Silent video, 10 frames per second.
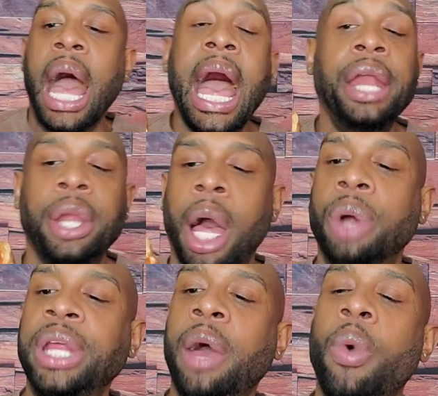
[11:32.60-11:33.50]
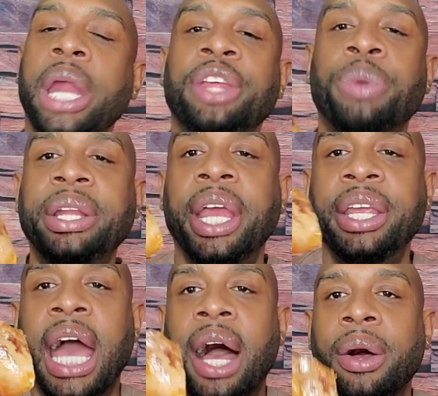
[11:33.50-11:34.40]
I Oh, that one is right
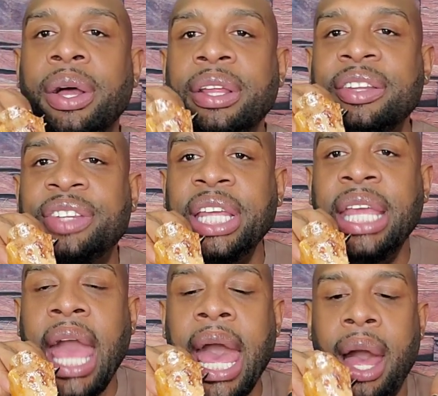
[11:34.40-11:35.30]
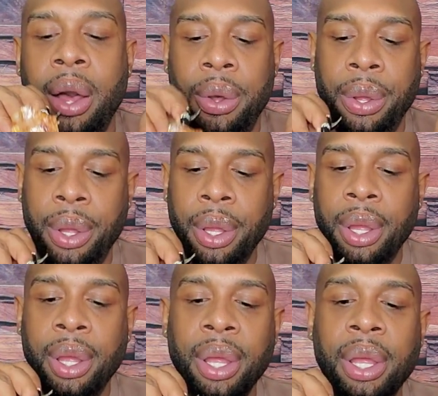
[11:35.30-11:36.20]
there, y'all. See how
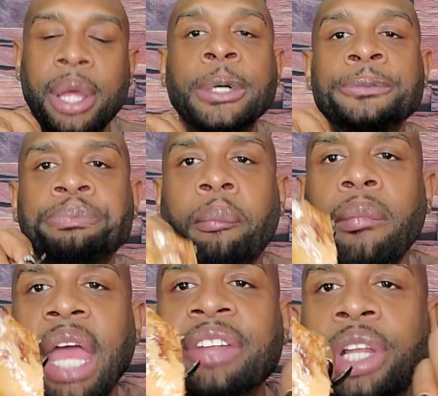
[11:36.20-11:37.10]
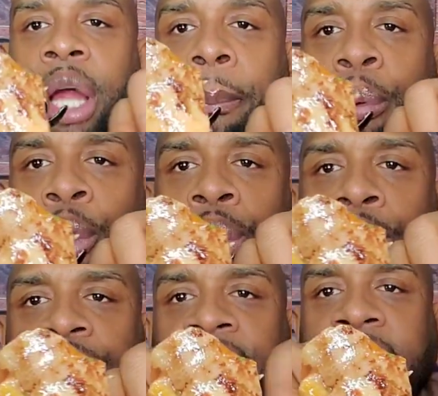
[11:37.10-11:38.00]
it's a little
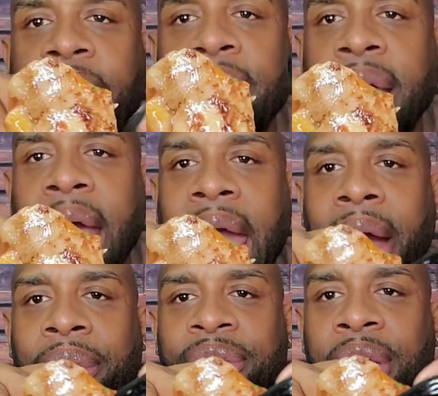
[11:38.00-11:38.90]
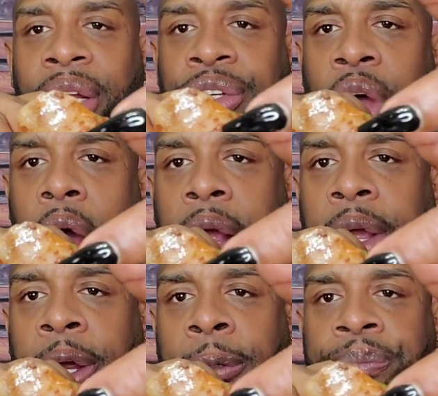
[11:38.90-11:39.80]
bruised there, how it's a little
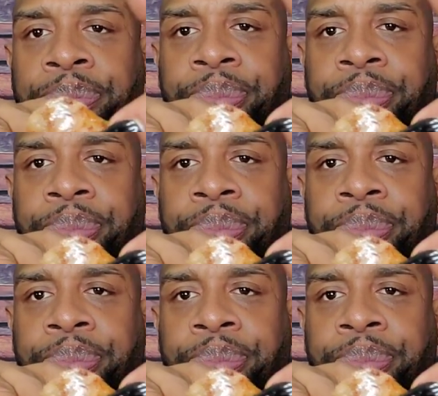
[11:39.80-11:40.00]
darker.